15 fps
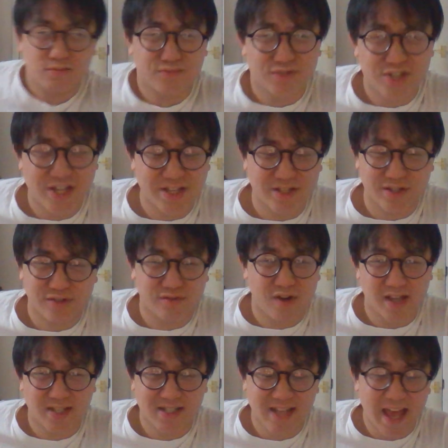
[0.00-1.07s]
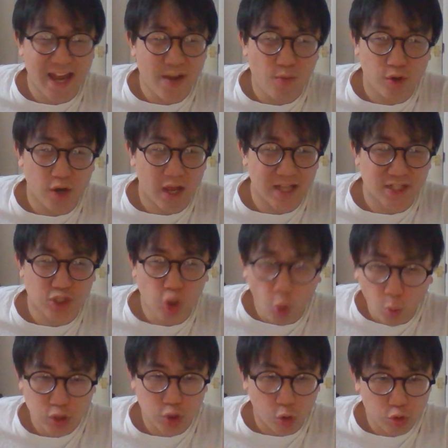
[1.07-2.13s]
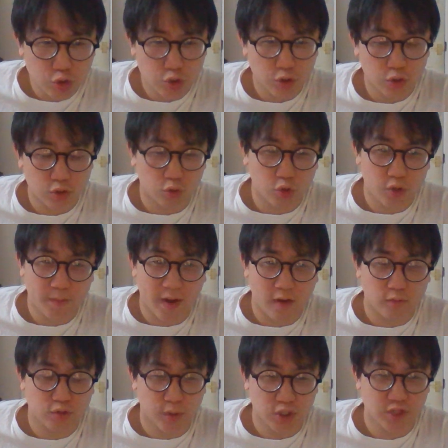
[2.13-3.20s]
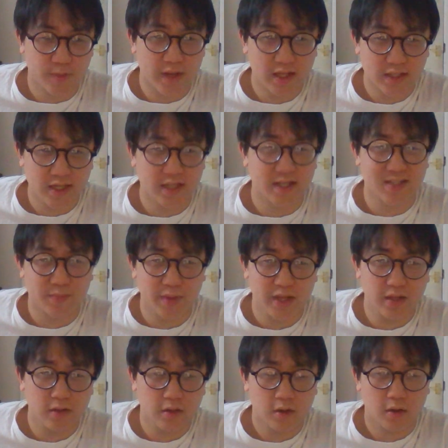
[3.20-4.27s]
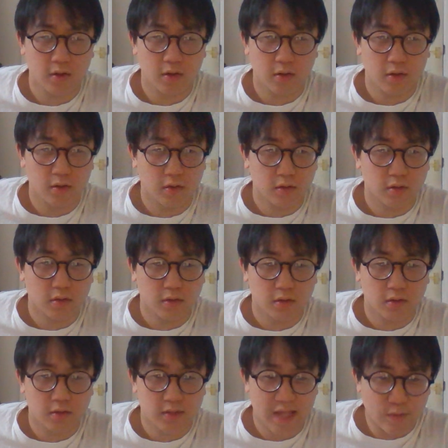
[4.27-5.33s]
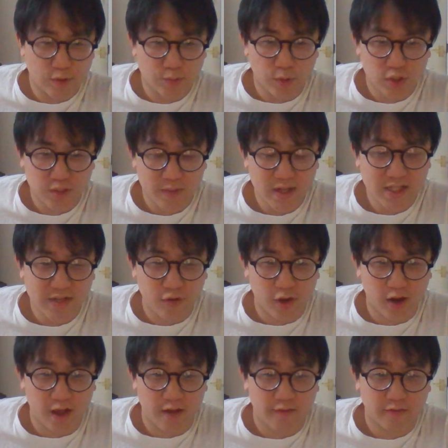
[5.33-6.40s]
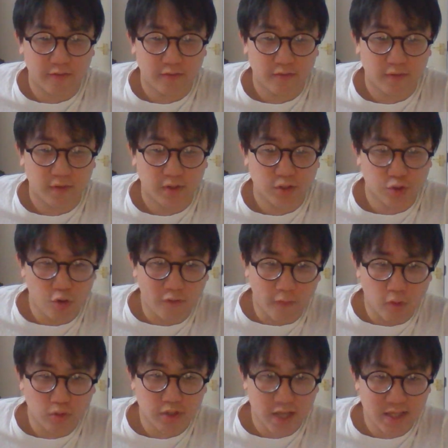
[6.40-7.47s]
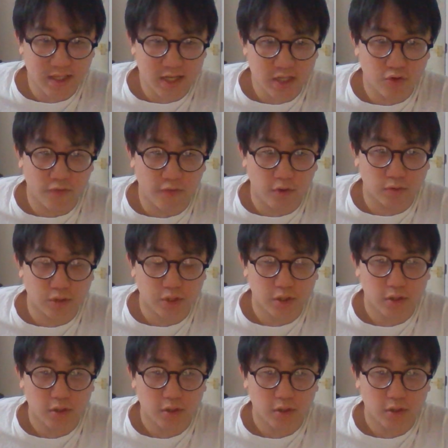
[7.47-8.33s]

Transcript: Jesus Christ, has no one told you about responsibility and discipline? Take responsibility for your life. It's your fault. Yes, it is your fault.